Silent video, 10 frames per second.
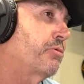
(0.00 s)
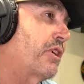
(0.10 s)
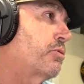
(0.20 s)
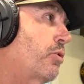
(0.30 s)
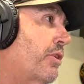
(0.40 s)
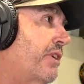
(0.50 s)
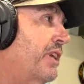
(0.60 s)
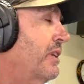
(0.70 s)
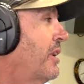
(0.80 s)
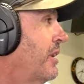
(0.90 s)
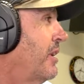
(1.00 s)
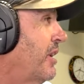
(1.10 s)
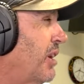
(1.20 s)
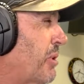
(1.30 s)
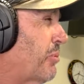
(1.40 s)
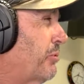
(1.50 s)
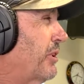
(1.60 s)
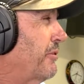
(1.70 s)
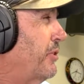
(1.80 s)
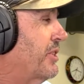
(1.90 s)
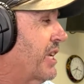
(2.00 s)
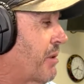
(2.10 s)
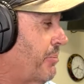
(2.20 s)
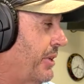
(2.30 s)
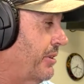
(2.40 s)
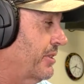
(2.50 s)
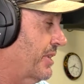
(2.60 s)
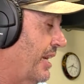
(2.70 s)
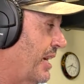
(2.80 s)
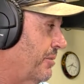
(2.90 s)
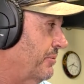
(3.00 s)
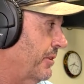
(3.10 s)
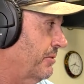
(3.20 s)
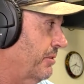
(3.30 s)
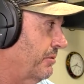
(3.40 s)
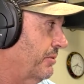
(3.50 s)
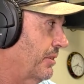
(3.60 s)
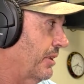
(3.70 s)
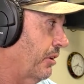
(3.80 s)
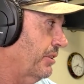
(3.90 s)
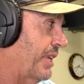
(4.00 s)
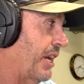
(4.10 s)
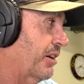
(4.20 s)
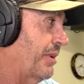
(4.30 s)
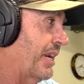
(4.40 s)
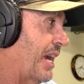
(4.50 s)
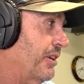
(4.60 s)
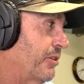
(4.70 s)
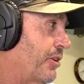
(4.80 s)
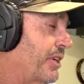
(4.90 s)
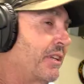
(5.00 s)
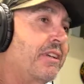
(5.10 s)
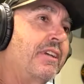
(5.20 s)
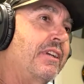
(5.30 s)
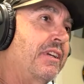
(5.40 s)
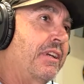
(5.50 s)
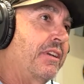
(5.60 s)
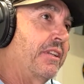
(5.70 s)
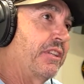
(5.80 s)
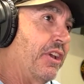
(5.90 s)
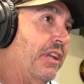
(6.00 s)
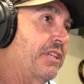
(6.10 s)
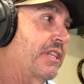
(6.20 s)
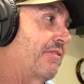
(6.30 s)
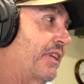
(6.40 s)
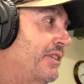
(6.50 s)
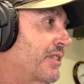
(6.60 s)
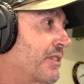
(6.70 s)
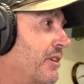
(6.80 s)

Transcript: always water in it. I remember when I first came up here as a um, little tacker, about eight, nine, in the early seventies.